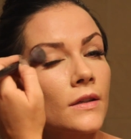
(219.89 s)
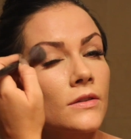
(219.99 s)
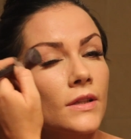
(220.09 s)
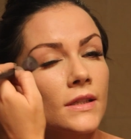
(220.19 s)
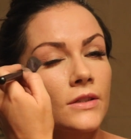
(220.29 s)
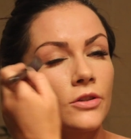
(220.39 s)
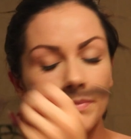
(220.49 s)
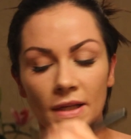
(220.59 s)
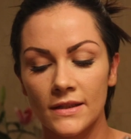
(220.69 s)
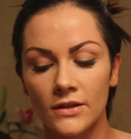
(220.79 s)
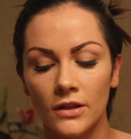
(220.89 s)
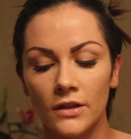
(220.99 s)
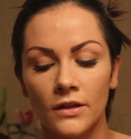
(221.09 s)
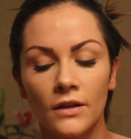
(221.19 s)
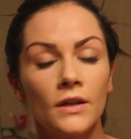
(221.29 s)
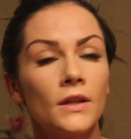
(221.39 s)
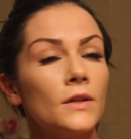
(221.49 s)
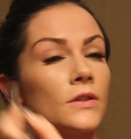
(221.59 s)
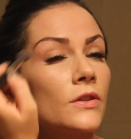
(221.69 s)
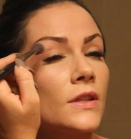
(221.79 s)
So this is your base colour,
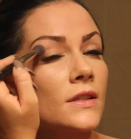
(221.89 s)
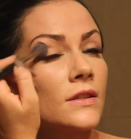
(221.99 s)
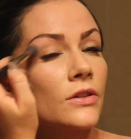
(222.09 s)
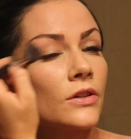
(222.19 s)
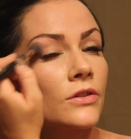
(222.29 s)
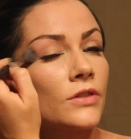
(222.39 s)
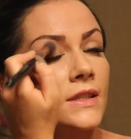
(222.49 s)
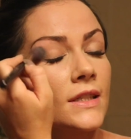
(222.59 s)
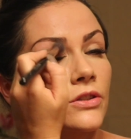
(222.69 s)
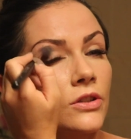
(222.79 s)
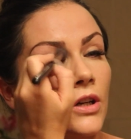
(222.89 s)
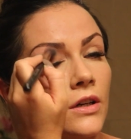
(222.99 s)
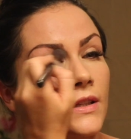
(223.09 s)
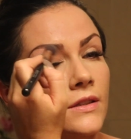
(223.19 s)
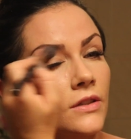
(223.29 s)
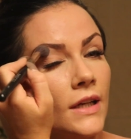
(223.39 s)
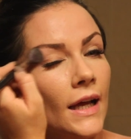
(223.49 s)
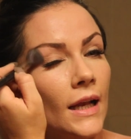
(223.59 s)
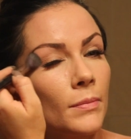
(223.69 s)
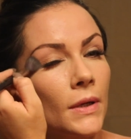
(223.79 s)
so this is your transition colour that's going to
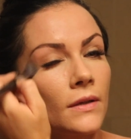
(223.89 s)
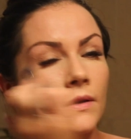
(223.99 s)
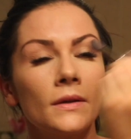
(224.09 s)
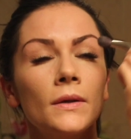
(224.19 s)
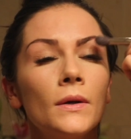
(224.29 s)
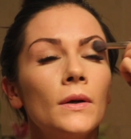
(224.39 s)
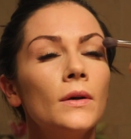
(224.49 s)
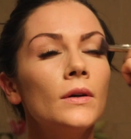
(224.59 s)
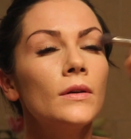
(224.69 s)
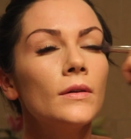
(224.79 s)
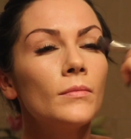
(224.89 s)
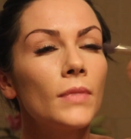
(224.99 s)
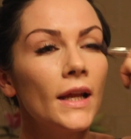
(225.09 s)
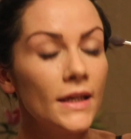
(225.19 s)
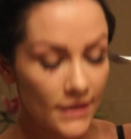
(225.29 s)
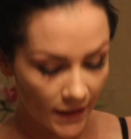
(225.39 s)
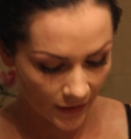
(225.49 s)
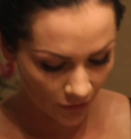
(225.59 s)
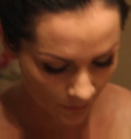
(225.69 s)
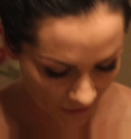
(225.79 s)
help blend any other